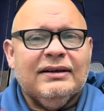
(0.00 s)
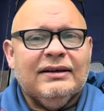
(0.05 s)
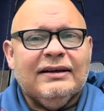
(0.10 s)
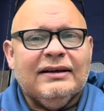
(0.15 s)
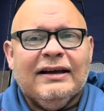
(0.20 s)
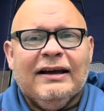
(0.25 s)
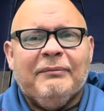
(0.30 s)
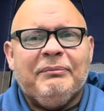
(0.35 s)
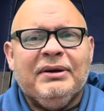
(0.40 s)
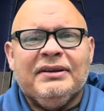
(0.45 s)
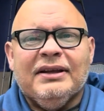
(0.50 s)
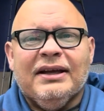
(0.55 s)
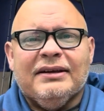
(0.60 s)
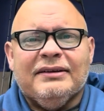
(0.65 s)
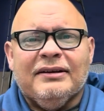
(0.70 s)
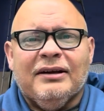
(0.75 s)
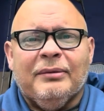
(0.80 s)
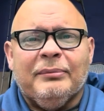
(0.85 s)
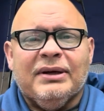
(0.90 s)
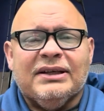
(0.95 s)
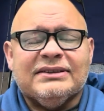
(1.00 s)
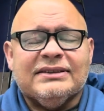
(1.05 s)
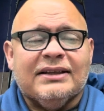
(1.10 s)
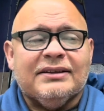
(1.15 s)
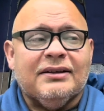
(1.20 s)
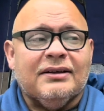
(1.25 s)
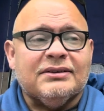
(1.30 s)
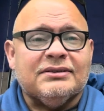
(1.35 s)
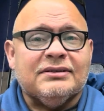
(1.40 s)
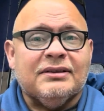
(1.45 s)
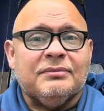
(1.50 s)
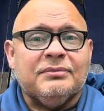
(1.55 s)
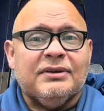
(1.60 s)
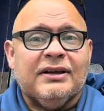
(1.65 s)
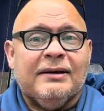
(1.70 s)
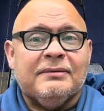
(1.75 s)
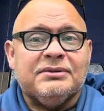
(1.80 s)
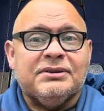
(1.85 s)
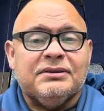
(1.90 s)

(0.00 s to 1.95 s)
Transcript: I've been that dumbass out there sometimes.